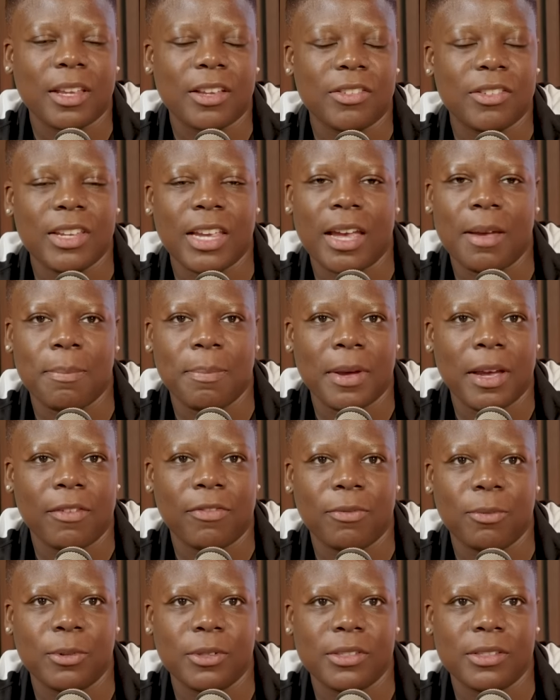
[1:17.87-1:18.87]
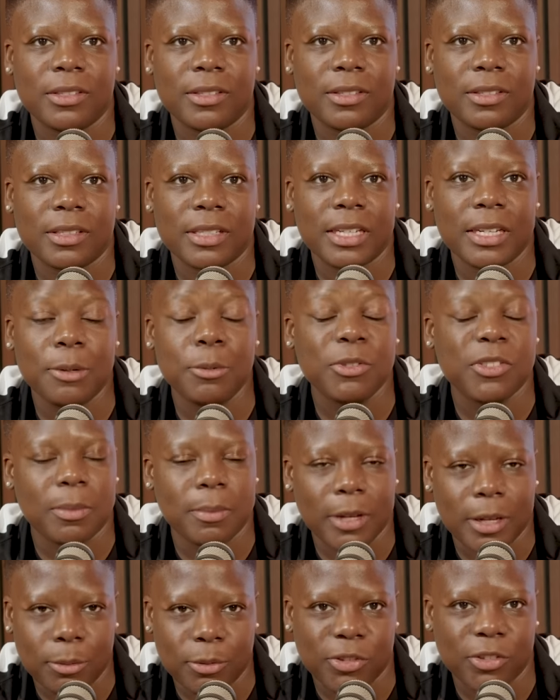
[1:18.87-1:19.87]
So yeah, Beth was, it
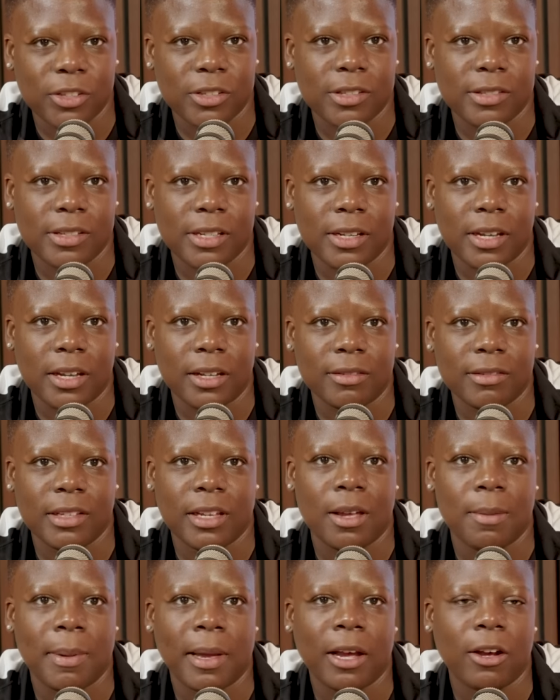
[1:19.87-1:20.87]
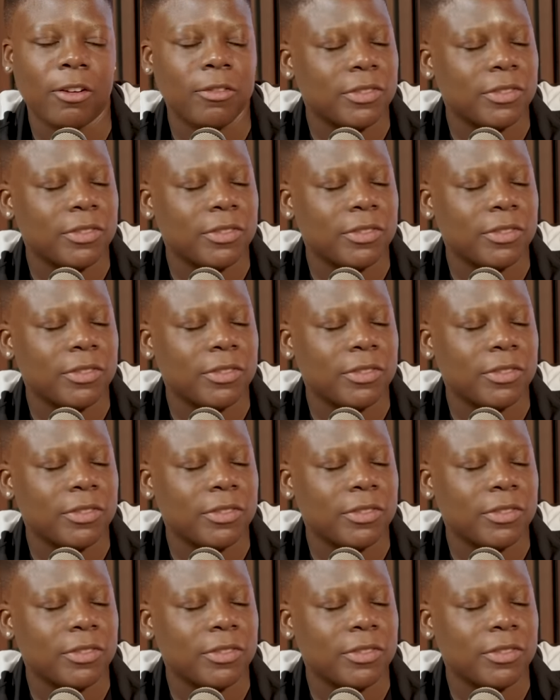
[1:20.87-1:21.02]
was good to see her back.